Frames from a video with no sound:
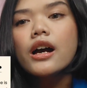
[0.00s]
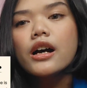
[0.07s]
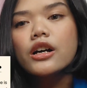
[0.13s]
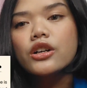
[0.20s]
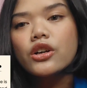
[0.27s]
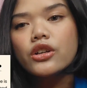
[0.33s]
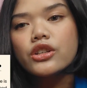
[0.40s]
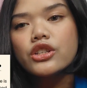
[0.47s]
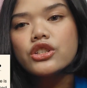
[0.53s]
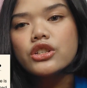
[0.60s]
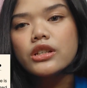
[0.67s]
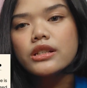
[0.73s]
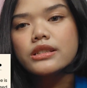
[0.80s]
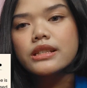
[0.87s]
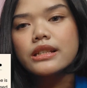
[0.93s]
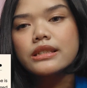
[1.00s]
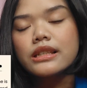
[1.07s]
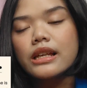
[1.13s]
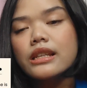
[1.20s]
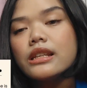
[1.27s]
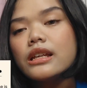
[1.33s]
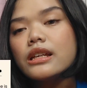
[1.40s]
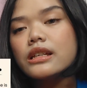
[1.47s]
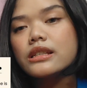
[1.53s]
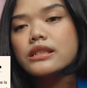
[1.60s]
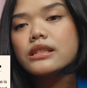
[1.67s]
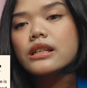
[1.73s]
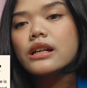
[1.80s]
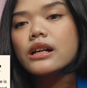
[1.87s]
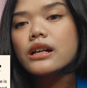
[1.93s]
A conditional sentence
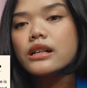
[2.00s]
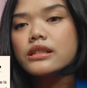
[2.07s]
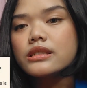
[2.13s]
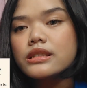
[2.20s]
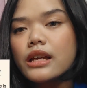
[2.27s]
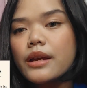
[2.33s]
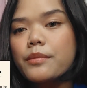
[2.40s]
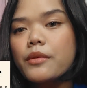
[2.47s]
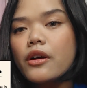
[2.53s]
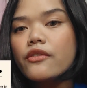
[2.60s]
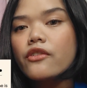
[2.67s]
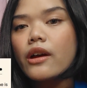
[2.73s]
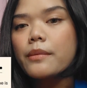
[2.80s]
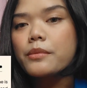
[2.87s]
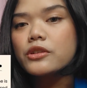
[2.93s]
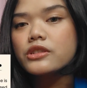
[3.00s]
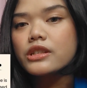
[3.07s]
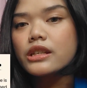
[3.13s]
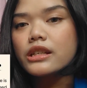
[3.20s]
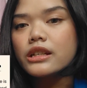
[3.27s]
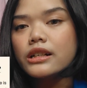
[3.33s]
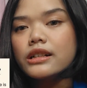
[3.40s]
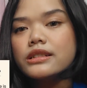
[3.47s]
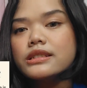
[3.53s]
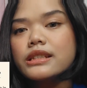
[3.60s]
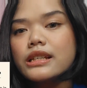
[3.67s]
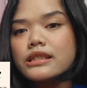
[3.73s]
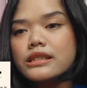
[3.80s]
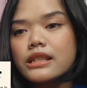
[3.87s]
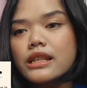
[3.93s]
is a type of hypothetical
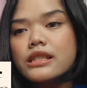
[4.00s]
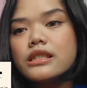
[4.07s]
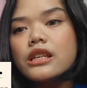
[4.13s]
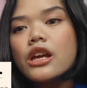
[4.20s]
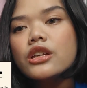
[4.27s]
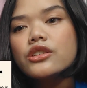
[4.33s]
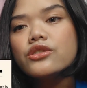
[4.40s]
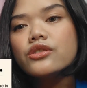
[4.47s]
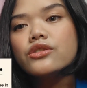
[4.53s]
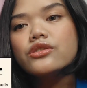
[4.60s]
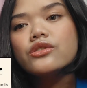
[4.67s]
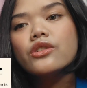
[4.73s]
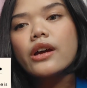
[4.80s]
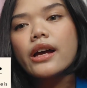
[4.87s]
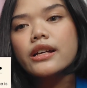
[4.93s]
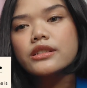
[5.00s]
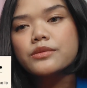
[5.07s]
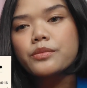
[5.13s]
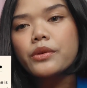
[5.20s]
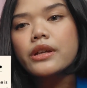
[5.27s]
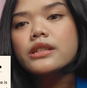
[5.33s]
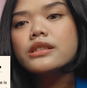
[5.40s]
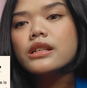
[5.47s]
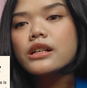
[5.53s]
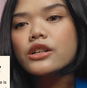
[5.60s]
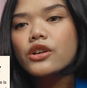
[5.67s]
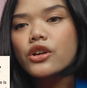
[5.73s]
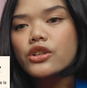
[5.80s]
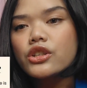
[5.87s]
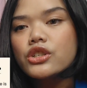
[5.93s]
sentence used to express a
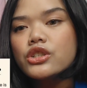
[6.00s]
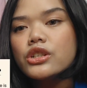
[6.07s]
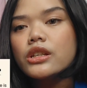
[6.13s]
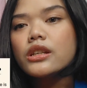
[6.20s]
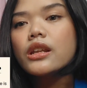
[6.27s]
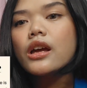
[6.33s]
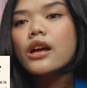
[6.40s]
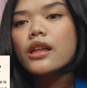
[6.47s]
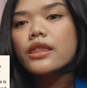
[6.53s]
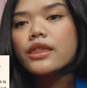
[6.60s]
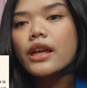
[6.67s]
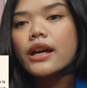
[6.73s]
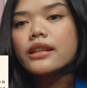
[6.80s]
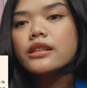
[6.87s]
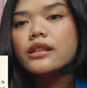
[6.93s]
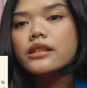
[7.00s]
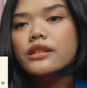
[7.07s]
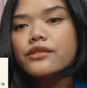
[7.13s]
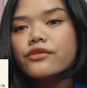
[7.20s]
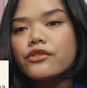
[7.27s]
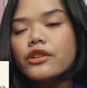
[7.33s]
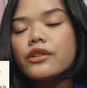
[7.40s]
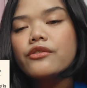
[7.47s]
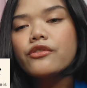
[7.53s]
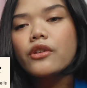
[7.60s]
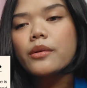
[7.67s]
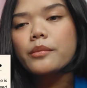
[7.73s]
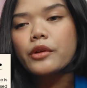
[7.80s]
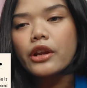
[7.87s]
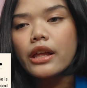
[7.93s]
condition that differ
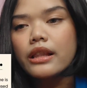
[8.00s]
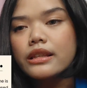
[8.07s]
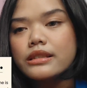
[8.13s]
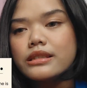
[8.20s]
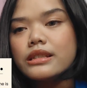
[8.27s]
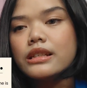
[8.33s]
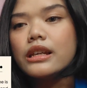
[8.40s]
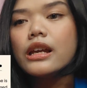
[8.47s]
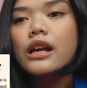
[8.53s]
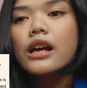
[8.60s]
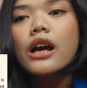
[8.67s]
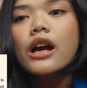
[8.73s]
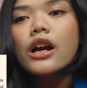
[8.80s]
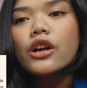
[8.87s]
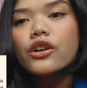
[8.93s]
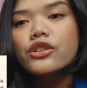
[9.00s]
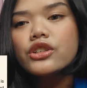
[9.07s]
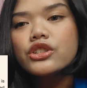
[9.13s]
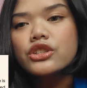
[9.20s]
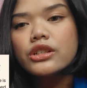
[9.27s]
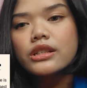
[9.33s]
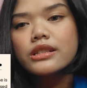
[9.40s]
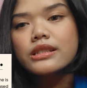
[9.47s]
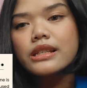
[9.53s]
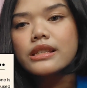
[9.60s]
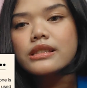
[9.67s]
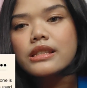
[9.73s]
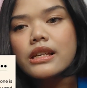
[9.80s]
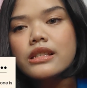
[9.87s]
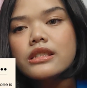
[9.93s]
from reality. Conditional
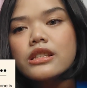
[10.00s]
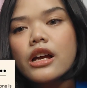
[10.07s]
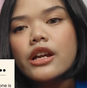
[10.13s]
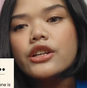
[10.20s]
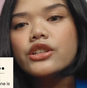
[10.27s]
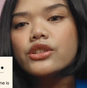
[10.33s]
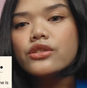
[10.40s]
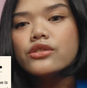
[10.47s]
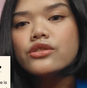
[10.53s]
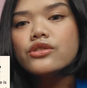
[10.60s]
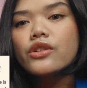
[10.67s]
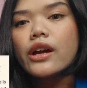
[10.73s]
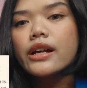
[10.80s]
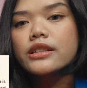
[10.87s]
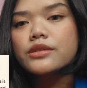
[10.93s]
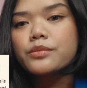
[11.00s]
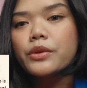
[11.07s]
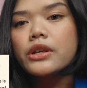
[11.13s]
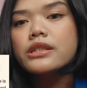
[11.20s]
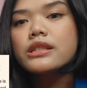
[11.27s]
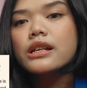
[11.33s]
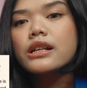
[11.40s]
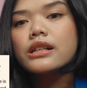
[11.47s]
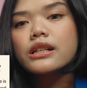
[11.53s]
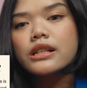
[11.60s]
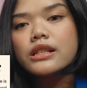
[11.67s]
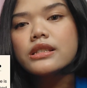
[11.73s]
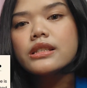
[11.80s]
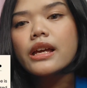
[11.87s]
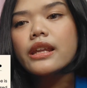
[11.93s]
sentences are used to express a
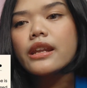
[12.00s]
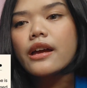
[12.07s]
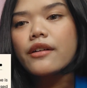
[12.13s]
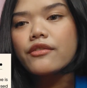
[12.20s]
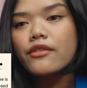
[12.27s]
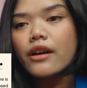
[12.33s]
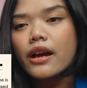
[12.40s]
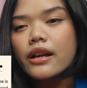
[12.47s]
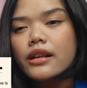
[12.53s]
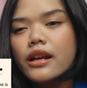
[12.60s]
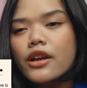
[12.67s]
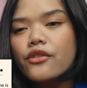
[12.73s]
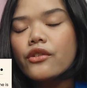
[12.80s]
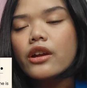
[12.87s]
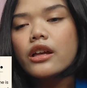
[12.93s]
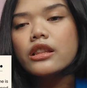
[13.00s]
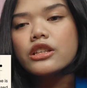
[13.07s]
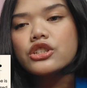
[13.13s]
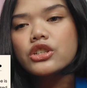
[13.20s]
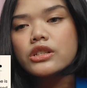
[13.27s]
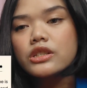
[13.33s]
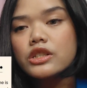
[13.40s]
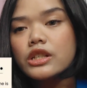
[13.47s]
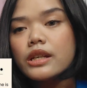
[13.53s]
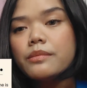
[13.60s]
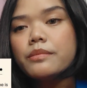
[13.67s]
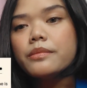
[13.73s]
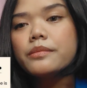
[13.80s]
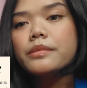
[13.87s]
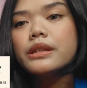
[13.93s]
cause and effect relationship
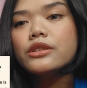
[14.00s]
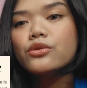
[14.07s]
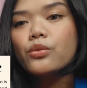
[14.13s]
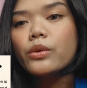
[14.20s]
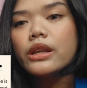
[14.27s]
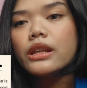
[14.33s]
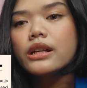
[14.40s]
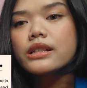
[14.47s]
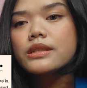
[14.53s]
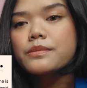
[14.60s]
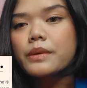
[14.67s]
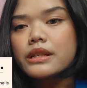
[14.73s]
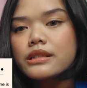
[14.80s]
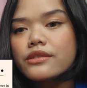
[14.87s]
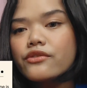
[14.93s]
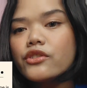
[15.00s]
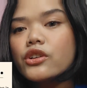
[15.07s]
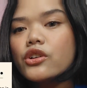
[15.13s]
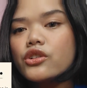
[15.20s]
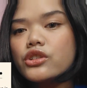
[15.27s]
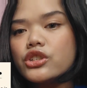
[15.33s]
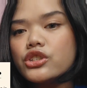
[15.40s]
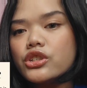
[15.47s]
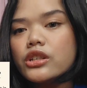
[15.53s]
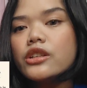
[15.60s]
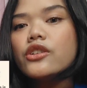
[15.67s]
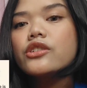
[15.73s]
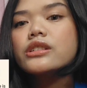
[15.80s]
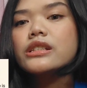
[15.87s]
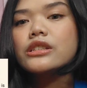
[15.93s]
between a specific condition
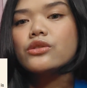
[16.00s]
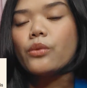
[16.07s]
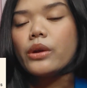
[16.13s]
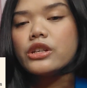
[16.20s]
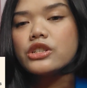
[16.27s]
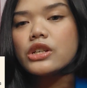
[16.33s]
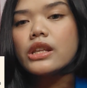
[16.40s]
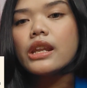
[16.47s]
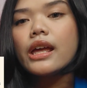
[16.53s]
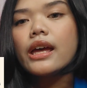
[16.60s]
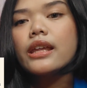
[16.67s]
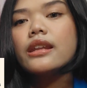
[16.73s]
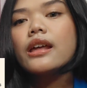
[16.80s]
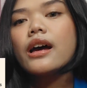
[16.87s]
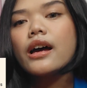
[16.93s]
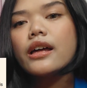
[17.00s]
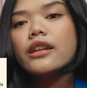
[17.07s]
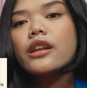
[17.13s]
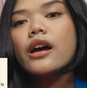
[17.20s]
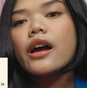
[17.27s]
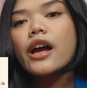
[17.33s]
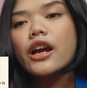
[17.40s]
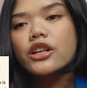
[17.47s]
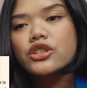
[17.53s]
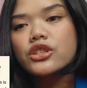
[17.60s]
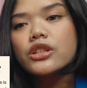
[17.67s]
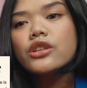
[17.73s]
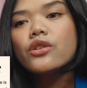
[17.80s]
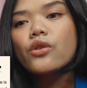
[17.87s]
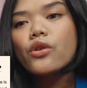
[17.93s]
or situation and an
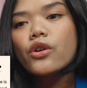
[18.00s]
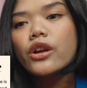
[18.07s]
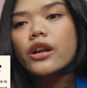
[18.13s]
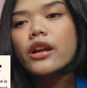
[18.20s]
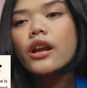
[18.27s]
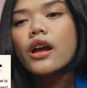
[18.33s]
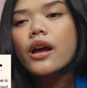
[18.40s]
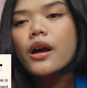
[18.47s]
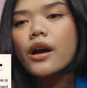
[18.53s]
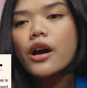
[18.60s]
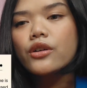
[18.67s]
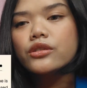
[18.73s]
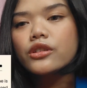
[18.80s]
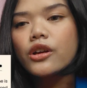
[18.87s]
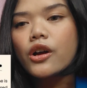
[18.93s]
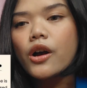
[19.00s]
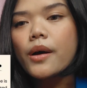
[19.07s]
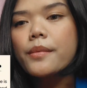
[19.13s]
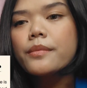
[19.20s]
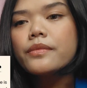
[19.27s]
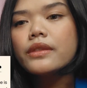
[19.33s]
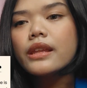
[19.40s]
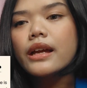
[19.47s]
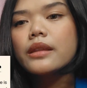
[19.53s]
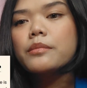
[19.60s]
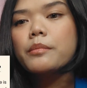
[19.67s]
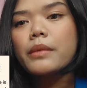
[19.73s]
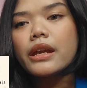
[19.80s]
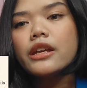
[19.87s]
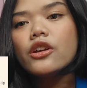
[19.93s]
action or outcome that
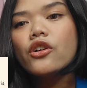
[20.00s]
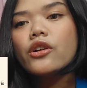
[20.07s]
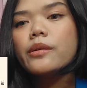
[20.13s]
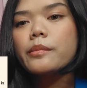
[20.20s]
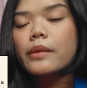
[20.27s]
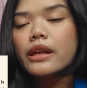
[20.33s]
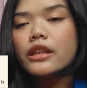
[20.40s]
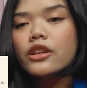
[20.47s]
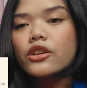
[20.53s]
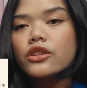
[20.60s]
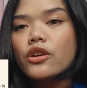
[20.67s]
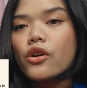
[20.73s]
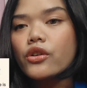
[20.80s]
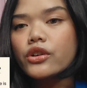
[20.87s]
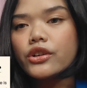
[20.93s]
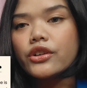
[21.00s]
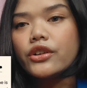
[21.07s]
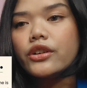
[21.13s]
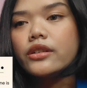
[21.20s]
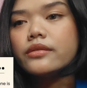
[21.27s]
may or may not occur.